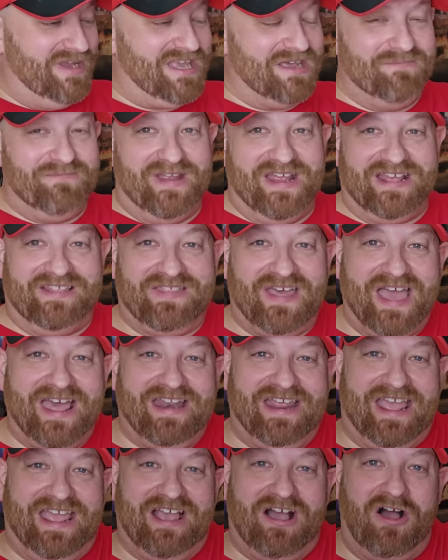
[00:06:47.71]
we can make
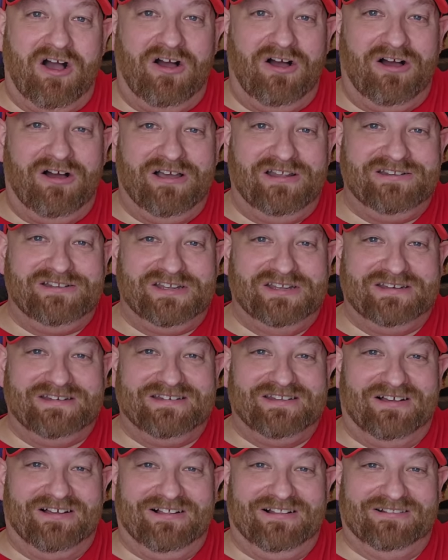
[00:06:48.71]
that a
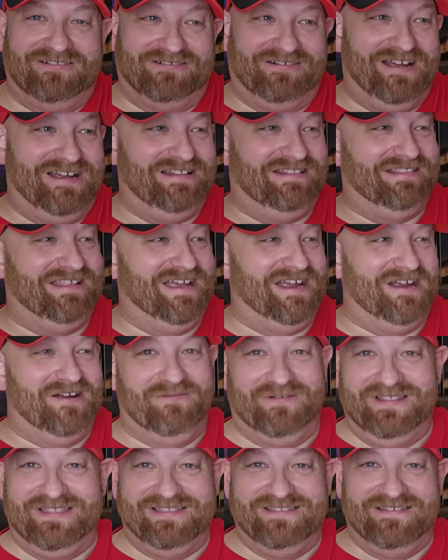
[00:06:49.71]
haunted doll right
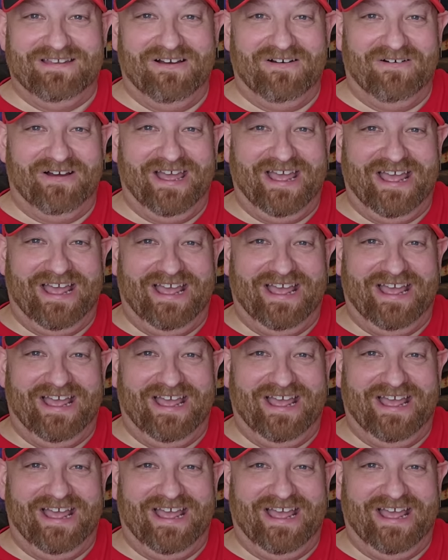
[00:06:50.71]
there with no